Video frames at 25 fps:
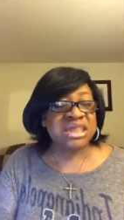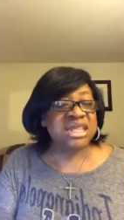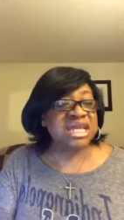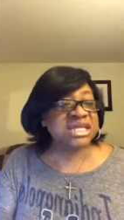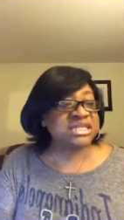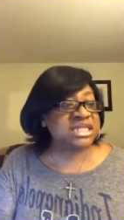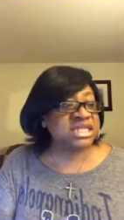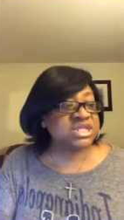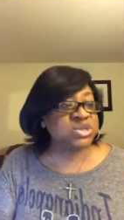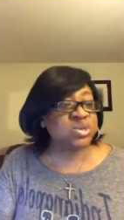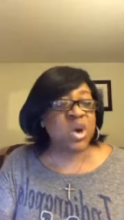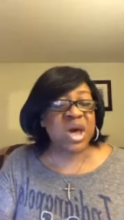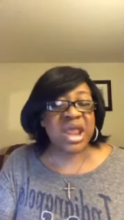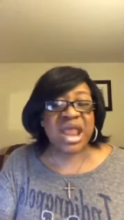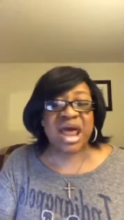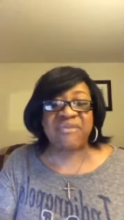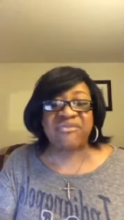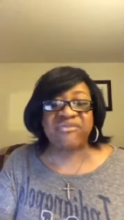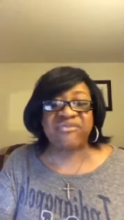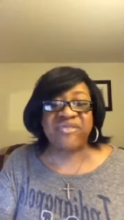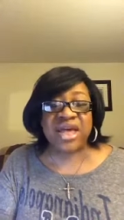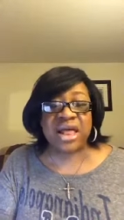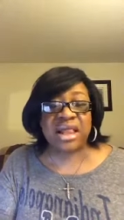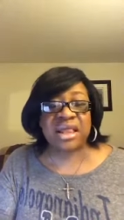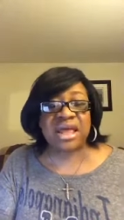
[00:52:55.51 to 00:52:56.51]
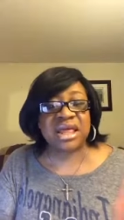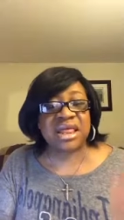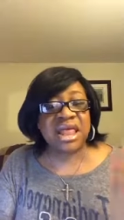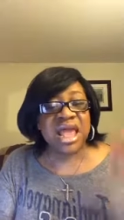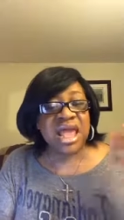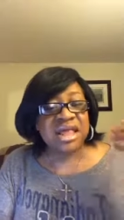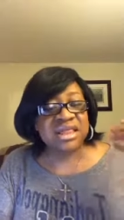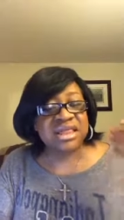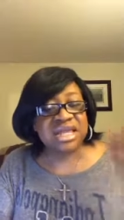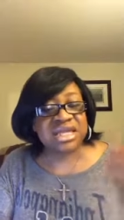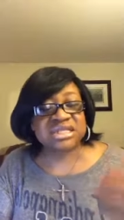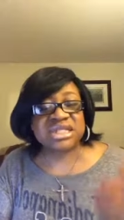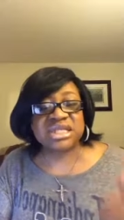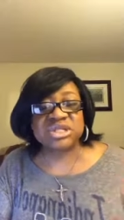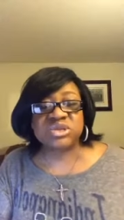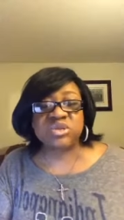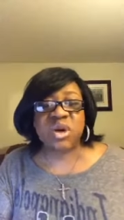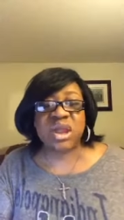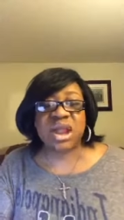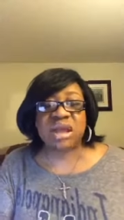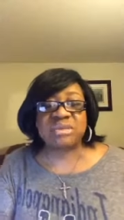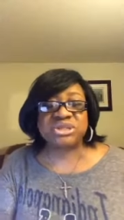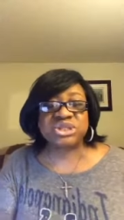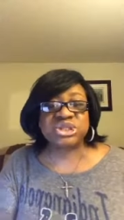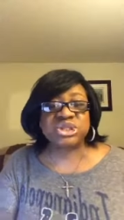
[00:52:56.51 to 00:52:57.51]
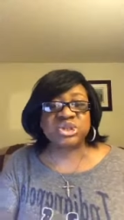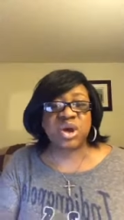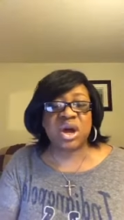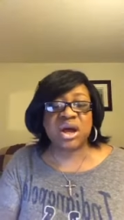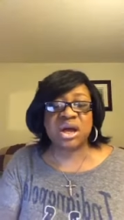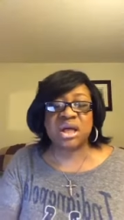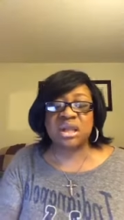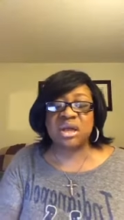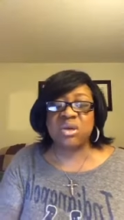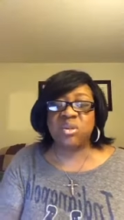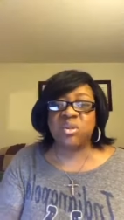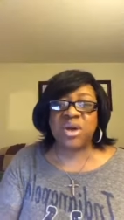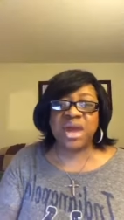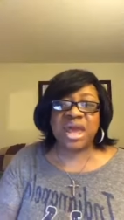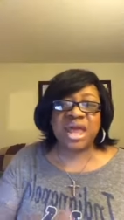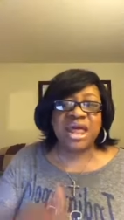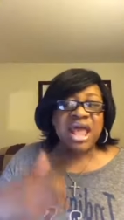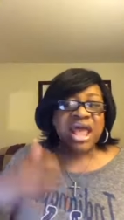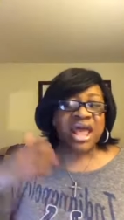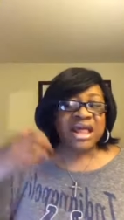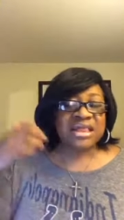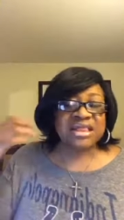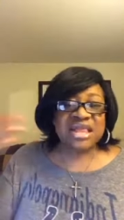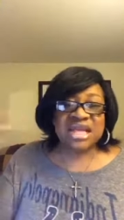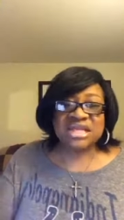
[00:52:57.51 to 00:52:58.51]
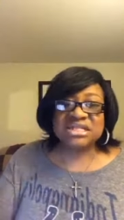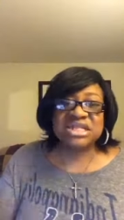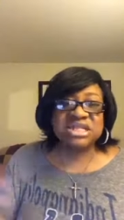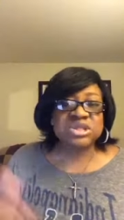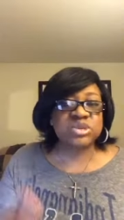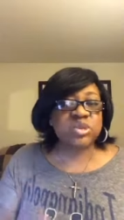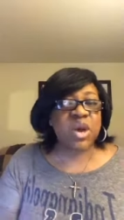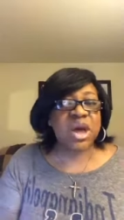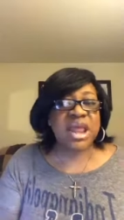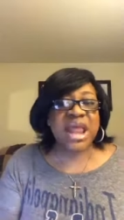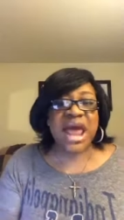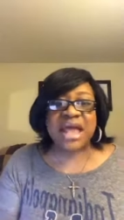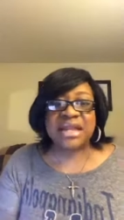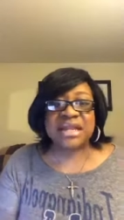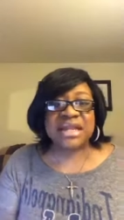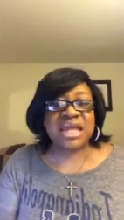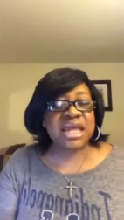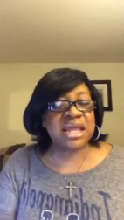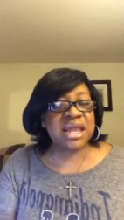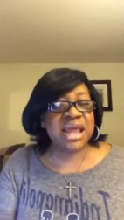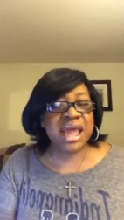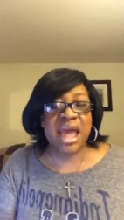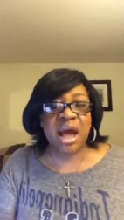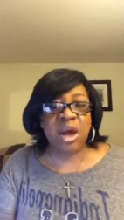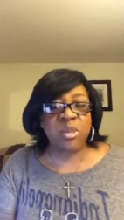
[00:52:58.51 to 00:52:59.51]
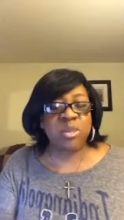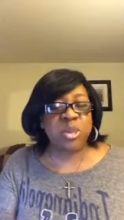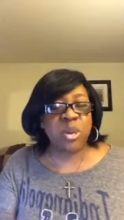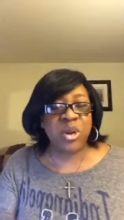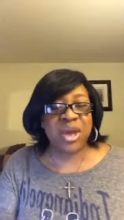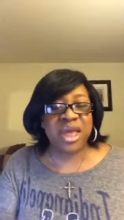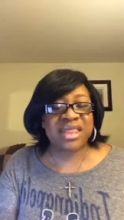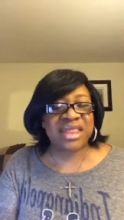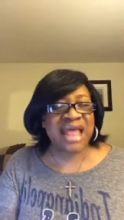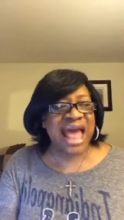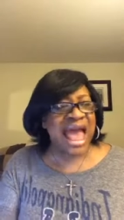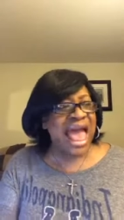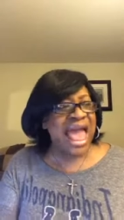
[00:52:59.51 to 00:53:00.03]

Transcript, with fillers: This is what I'm feeling. This is what I'm struggling with. This is what I need help with.